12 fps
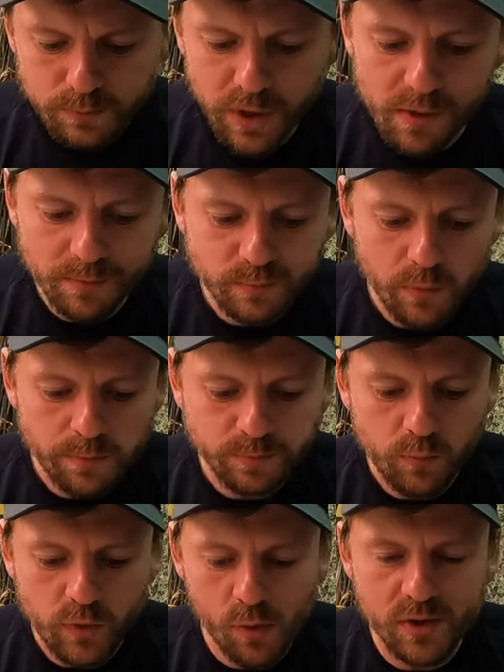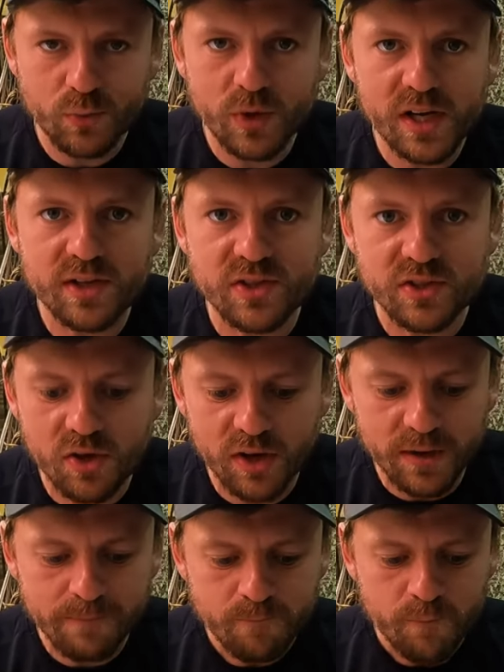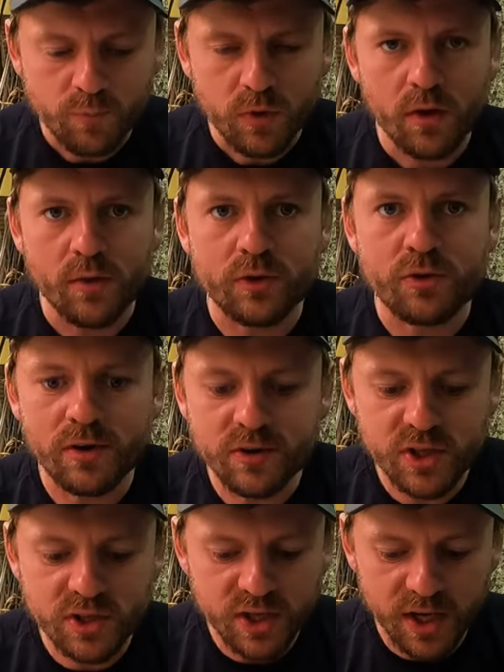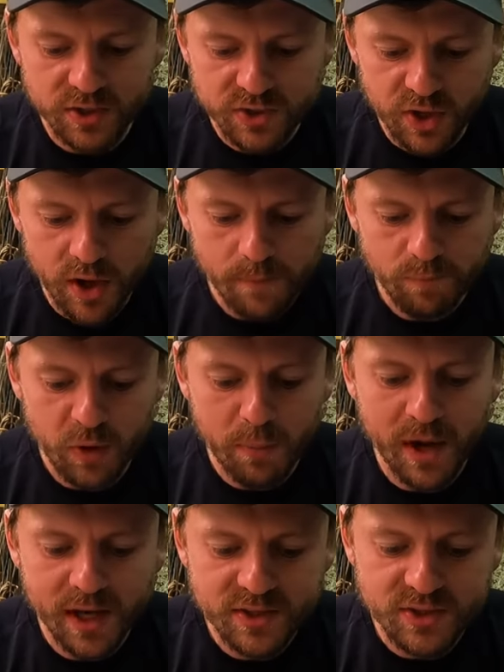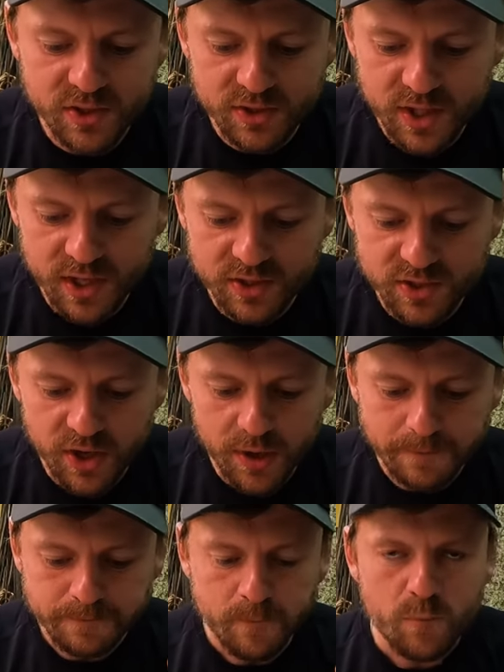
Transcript: But what's weird is it's got like the crunchy texture, the pasta texture,